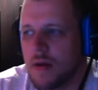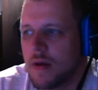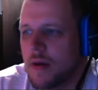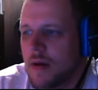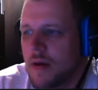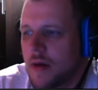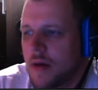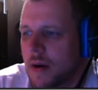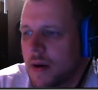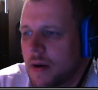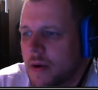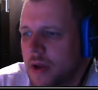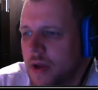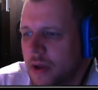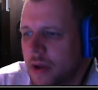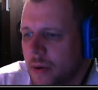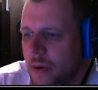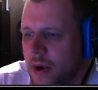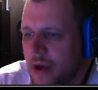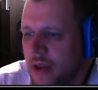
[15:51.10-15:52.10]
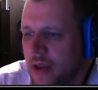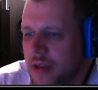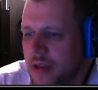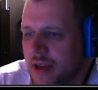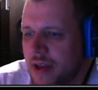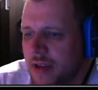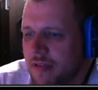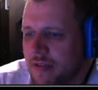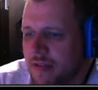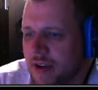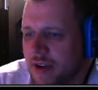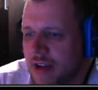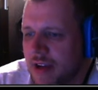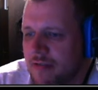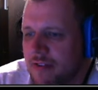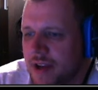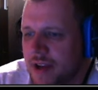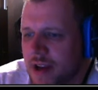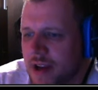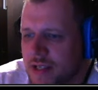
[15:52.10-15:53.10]
Okay, we're gonna take five,
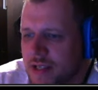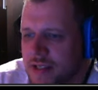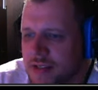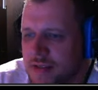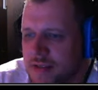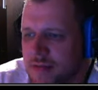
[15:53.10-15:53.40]
guys,